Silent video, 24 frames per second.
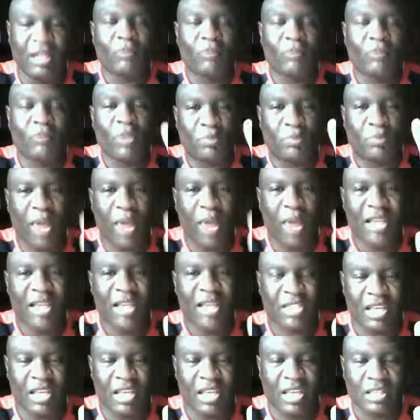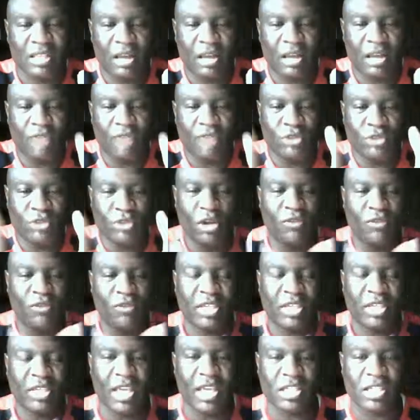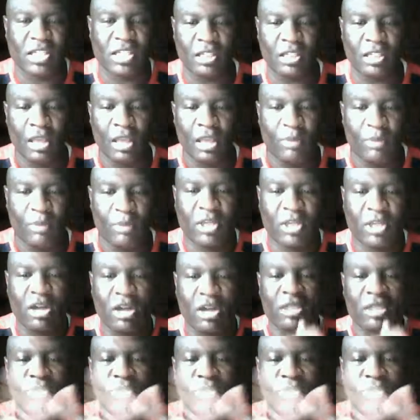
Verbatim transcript: the process of unification because if you